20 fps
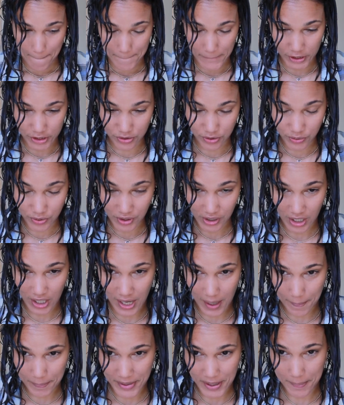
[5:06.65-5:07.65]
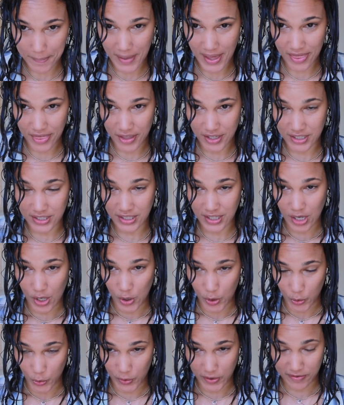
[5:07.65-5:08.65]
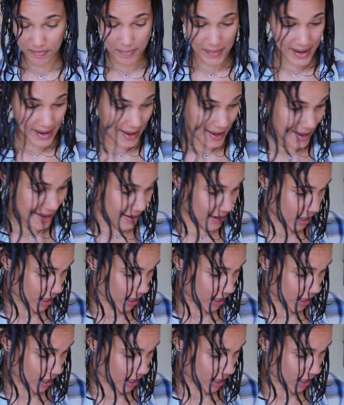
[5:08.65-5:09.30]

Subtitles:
but do the clumping method with my head